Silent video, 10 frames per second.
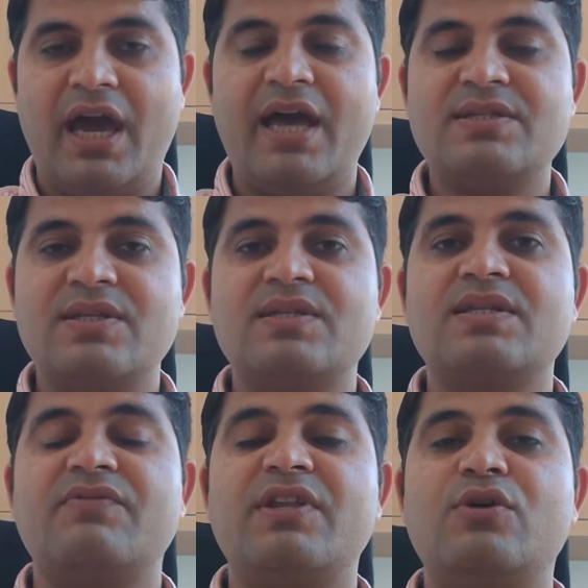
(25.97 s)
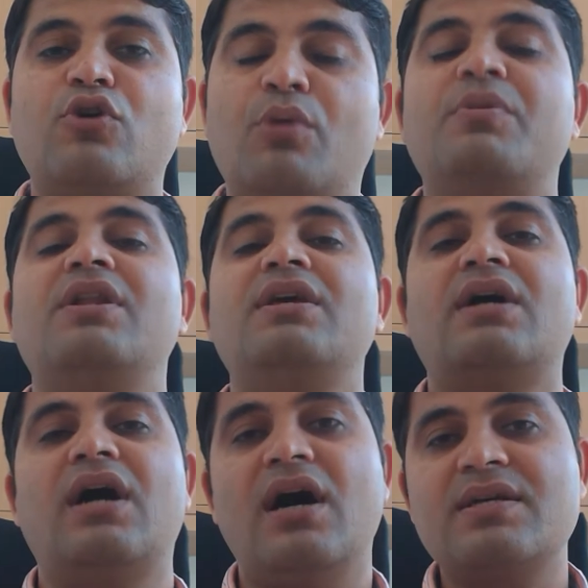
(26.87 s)
as this is a very
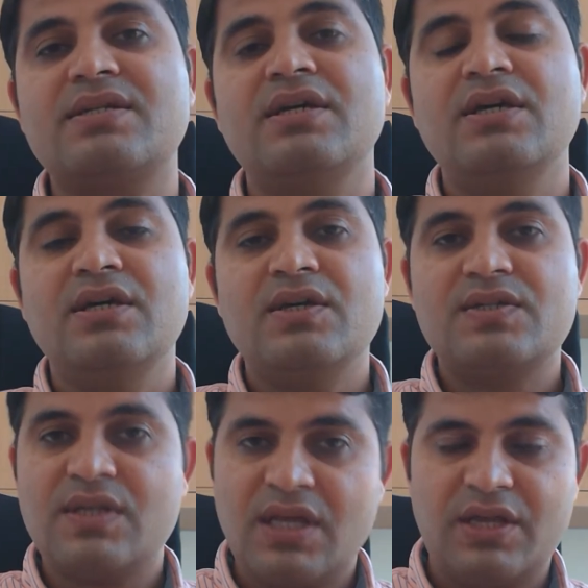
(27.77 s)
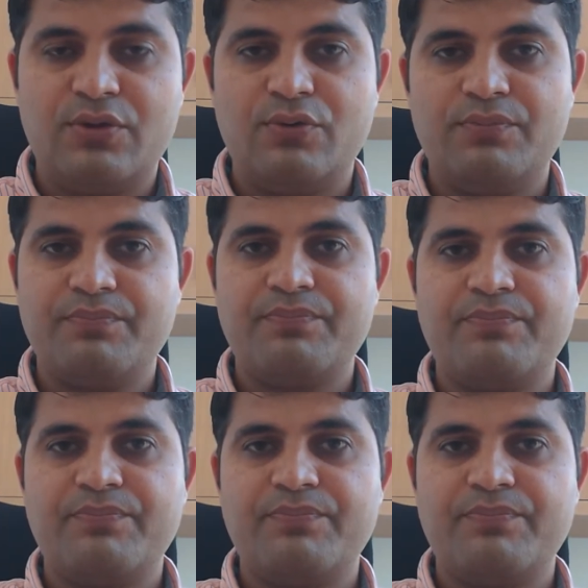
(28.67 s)
commonly asked scenario.